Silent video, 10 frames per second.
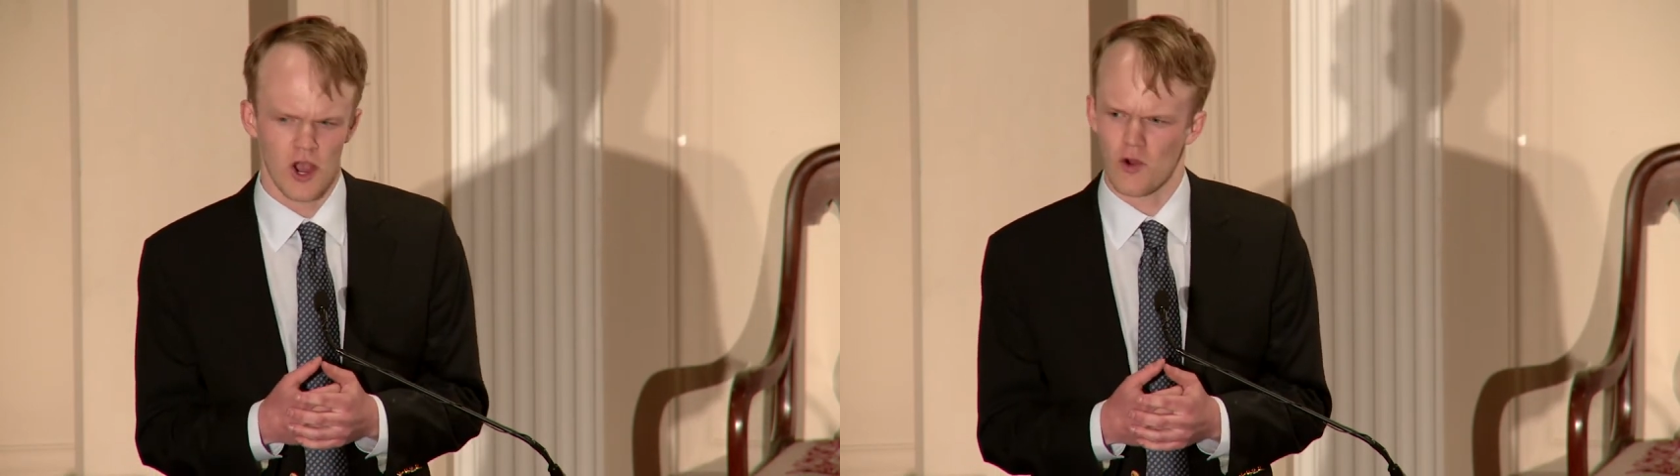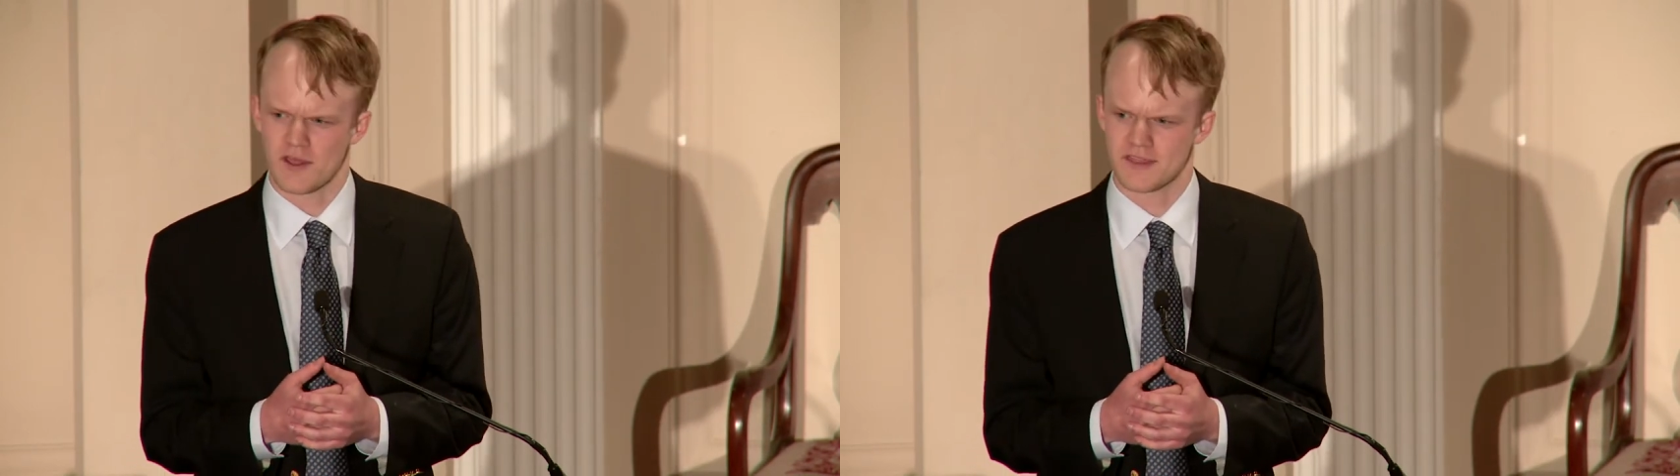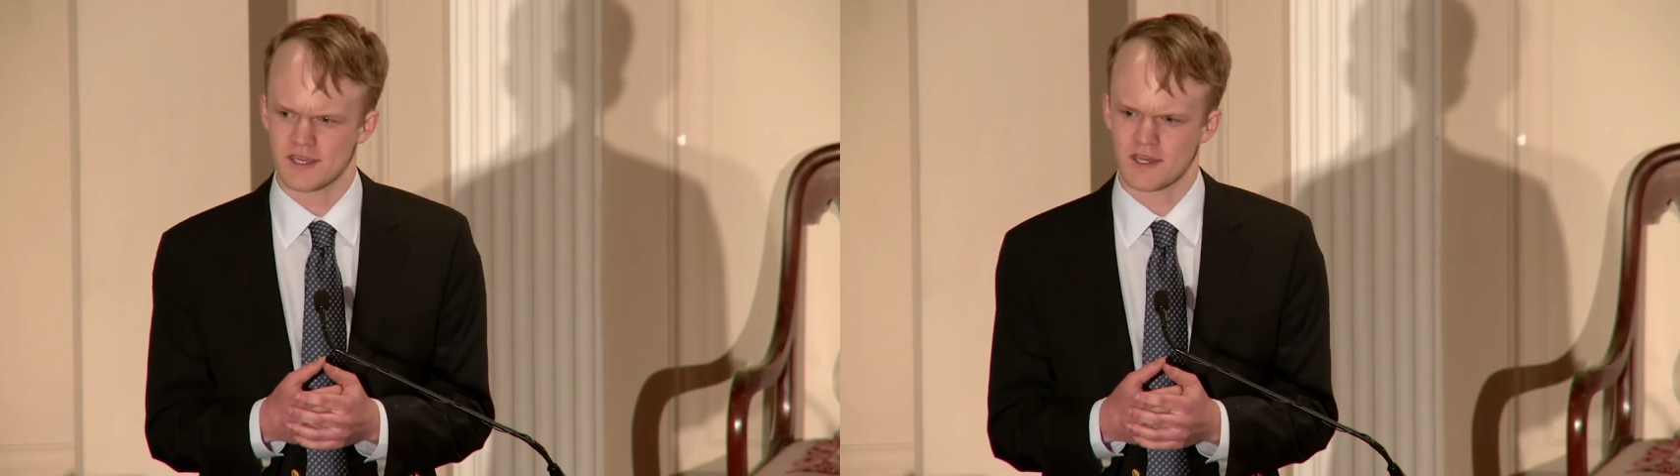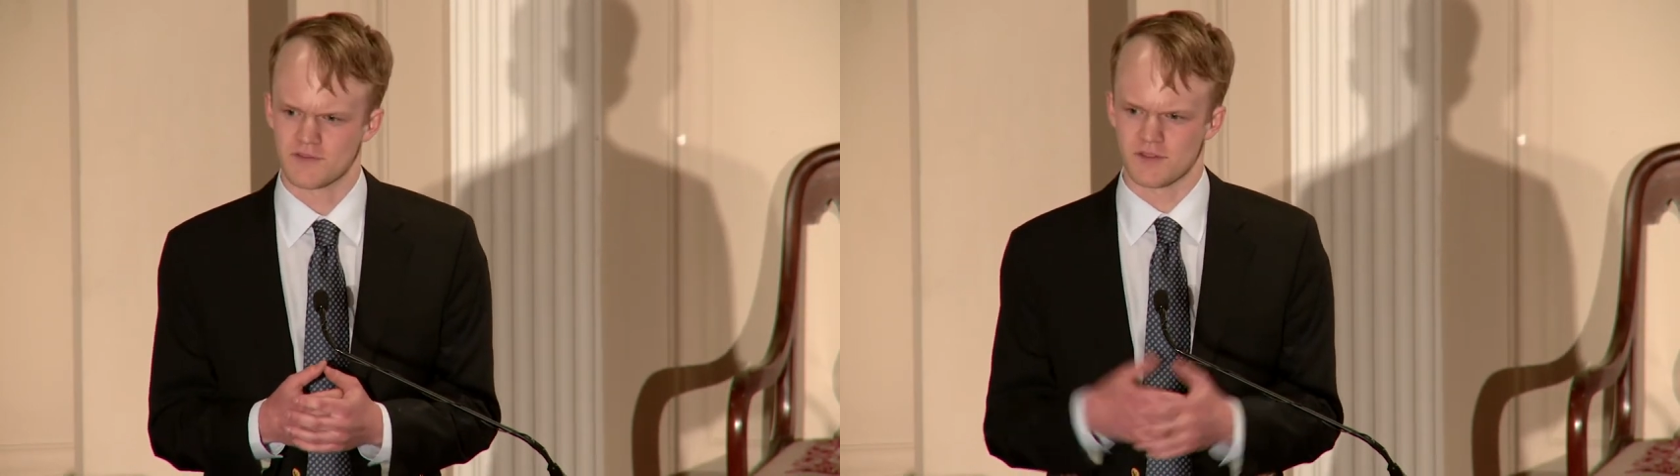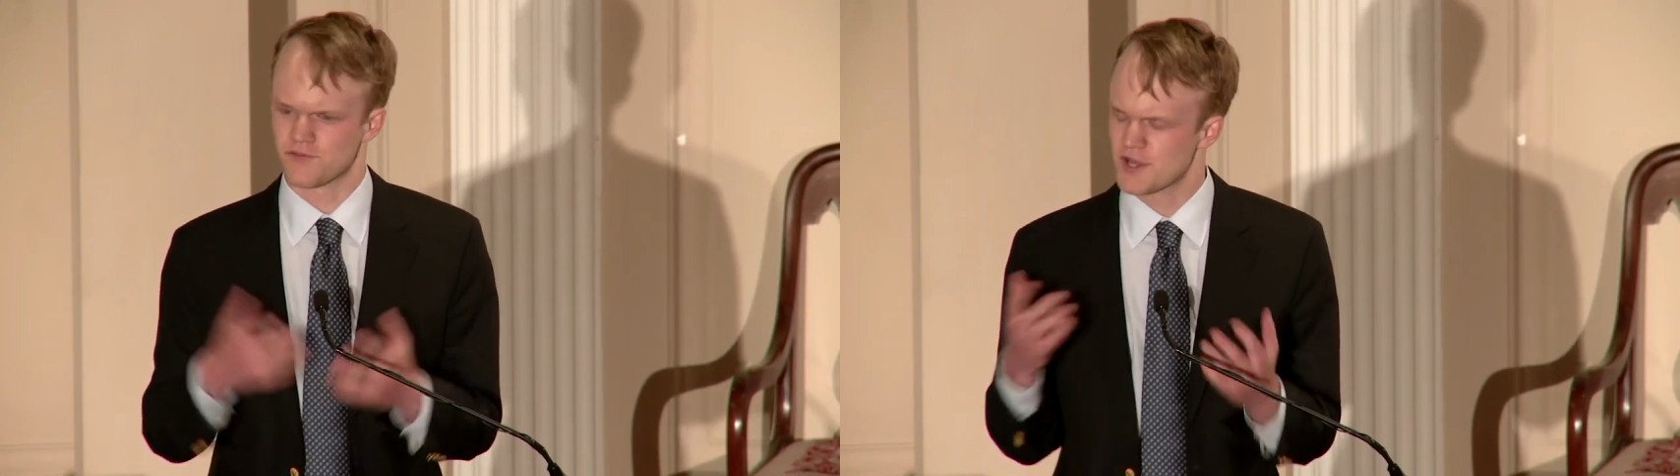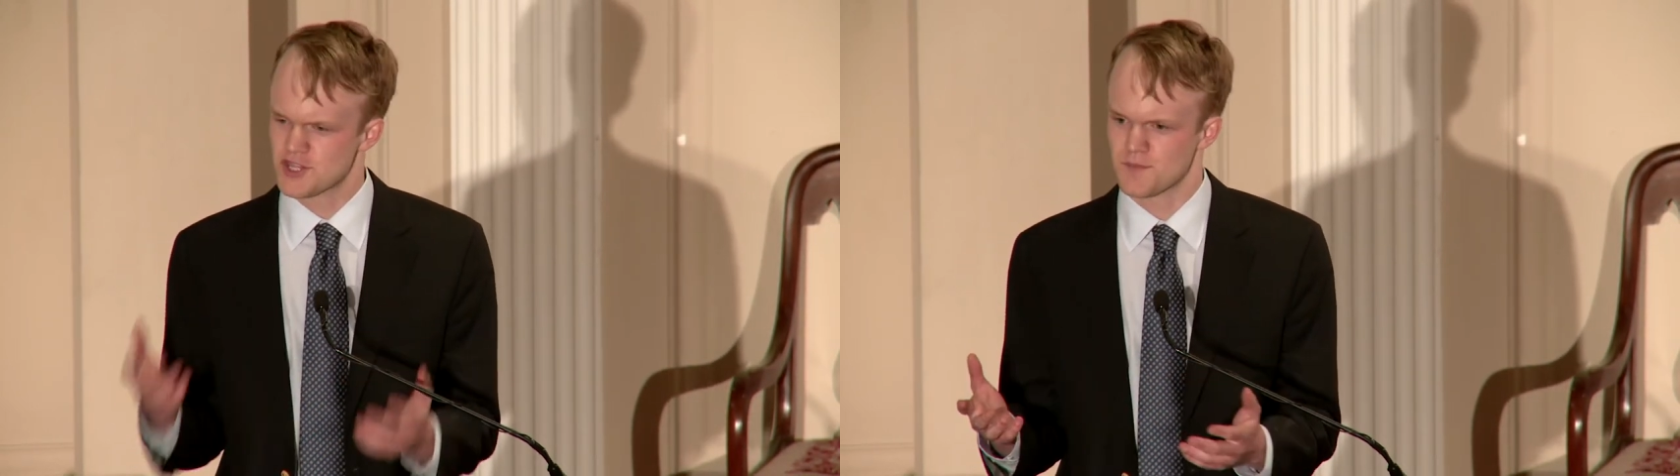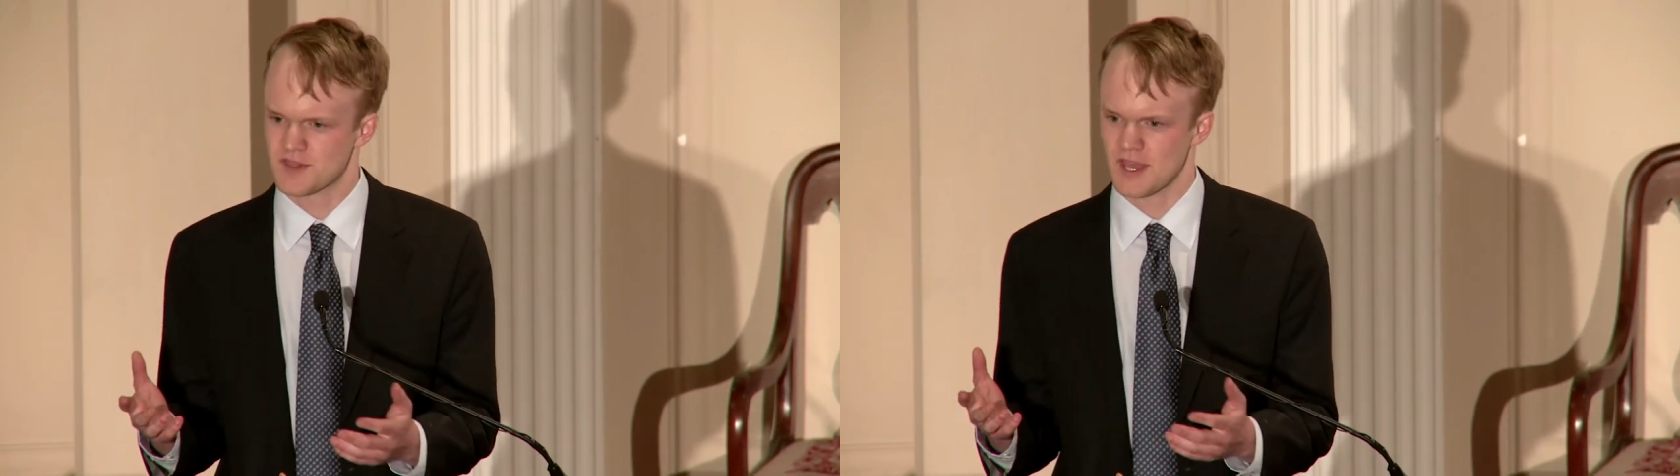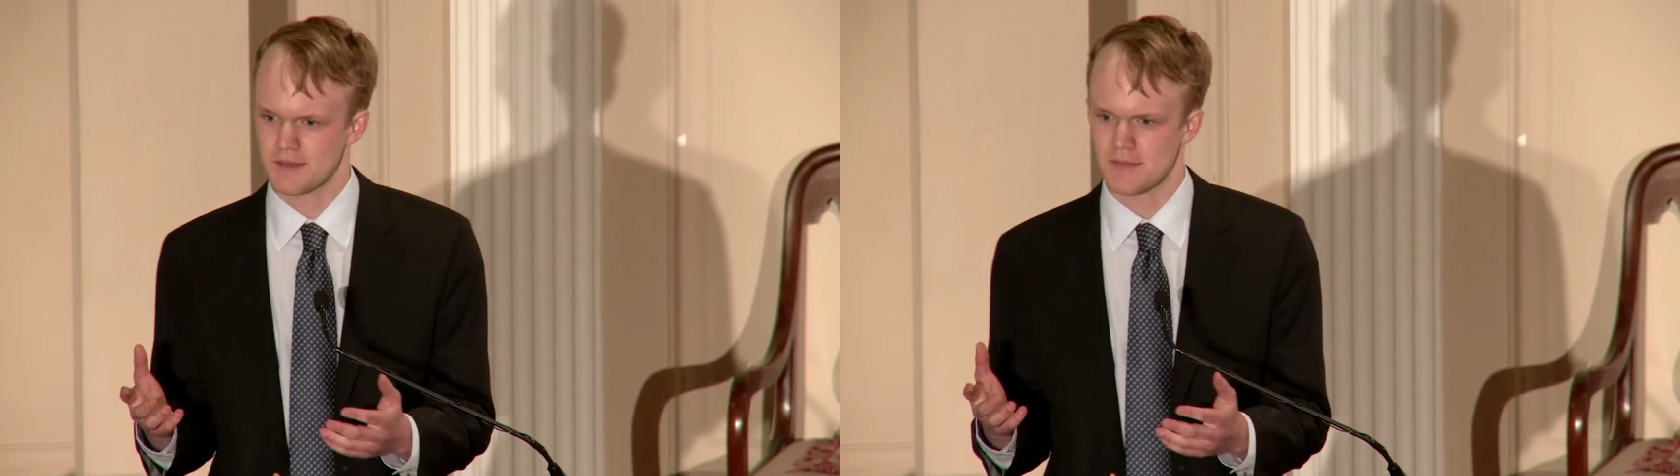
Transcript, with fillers: or I think of the friendships I